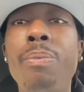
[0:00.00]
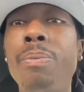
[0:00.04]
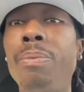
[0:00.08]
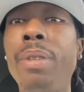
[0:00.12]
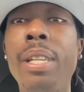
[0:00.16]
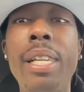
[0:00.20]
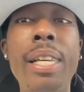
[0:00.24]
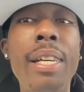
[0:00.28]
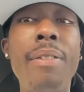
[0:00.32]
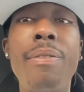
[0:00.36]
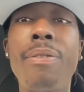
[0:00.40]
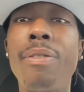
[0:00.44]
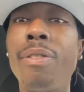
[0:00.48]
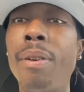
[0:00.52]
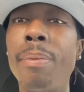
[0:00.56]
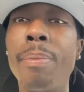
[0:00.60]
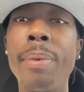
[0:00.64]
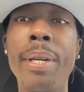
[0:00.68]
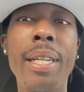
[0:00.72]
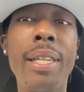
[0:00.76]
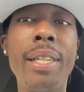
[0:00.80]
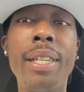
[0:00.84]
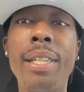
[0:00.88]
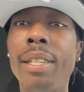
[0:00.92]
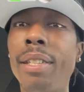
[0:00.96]
leave
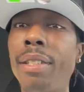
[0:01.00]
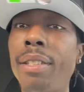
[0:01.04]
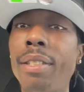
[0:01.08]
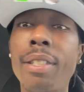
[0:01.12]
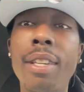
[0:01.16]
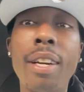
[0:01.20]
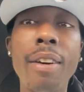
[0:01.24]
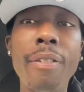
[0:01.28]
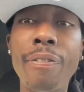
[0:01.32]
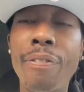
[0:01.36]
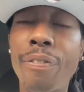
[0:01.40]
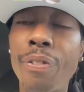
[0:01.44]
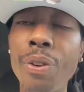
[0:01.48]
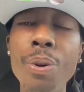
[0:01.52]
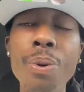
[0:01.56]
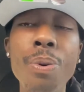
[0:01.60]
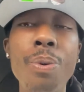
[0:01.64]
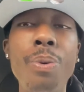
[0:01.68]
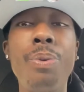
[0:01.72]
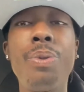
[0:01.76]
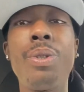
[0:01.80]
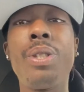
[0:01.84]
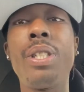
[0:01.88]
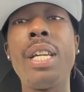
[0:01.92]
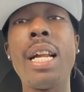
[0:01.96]
women
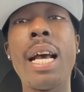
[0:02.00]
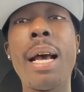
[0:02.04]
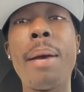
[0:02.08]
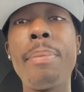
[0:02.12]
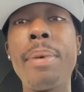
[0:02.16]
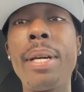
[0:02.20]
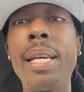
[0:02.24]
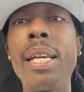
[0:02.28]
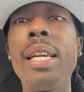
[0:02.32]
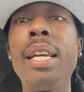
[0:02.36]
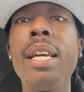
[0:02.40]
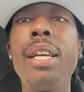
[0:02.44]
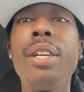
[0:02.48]
confused. You know what I mean?